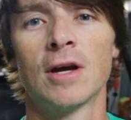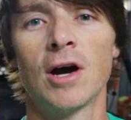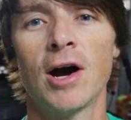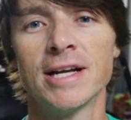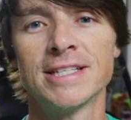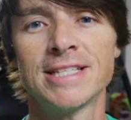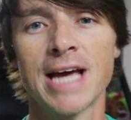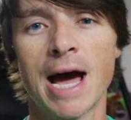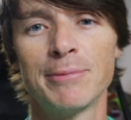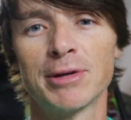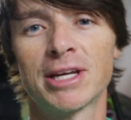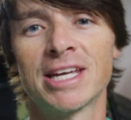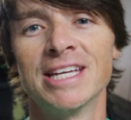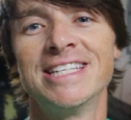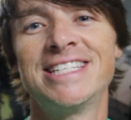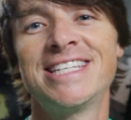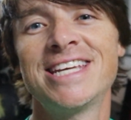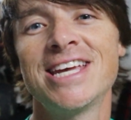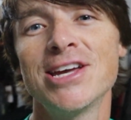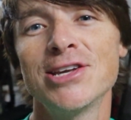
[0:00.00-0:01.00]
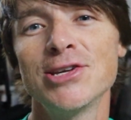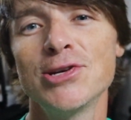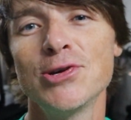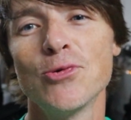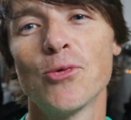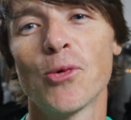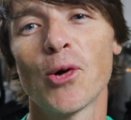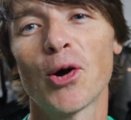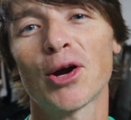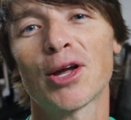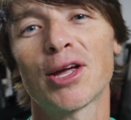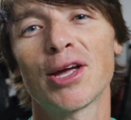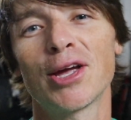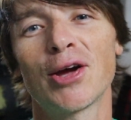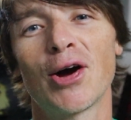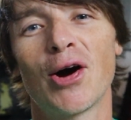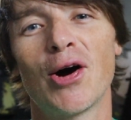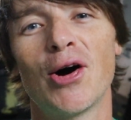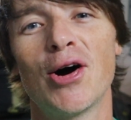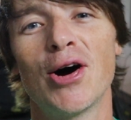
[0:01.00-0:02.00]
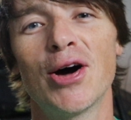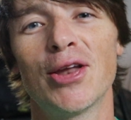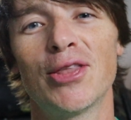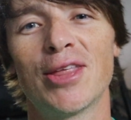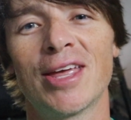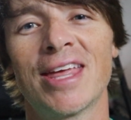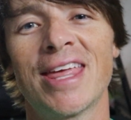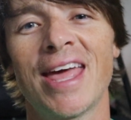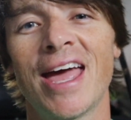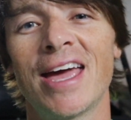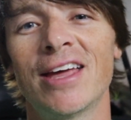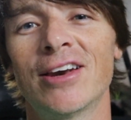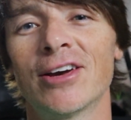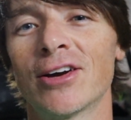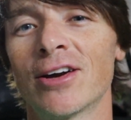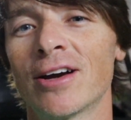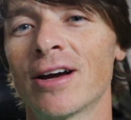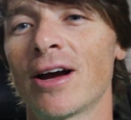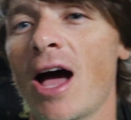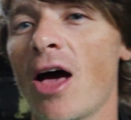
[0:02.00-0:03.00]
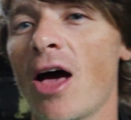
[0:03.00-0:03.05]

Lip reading: All right, time to continue working on the Gator.